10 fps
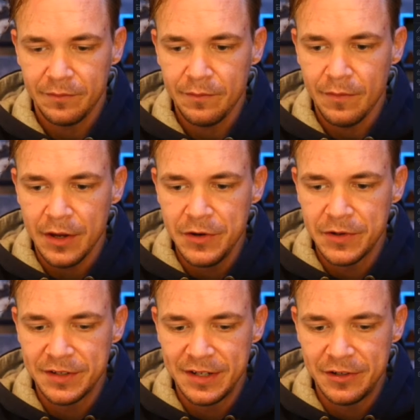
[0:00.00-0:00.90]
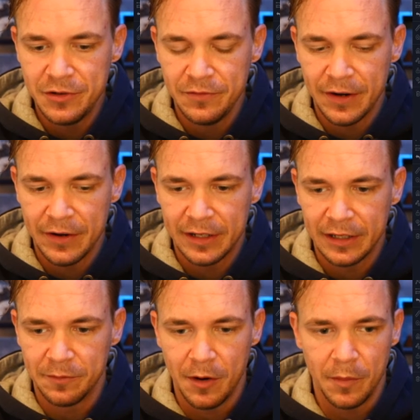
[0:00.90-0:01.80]
You can see two very clear
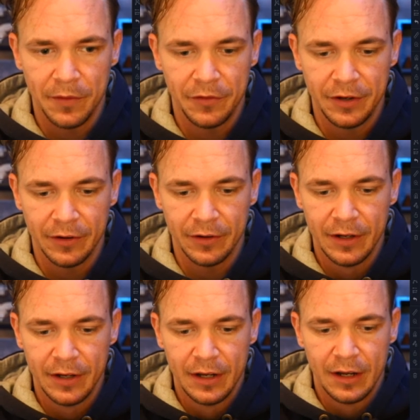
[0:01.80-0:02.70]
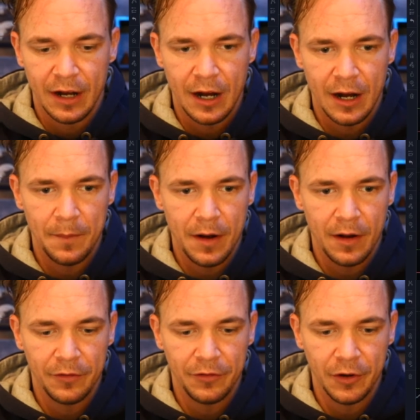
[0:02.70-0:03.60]
moments here.
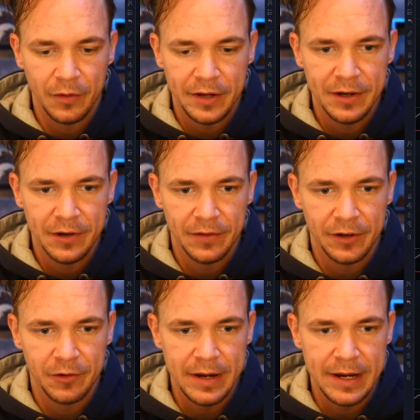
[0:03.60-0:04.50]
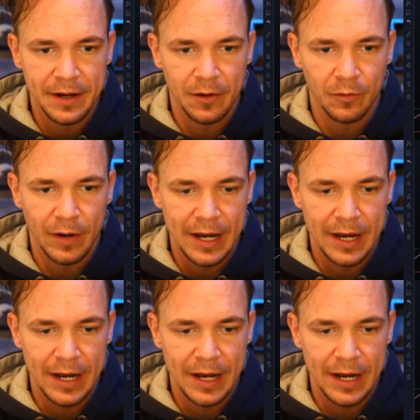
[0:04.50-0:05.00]
So here, the green range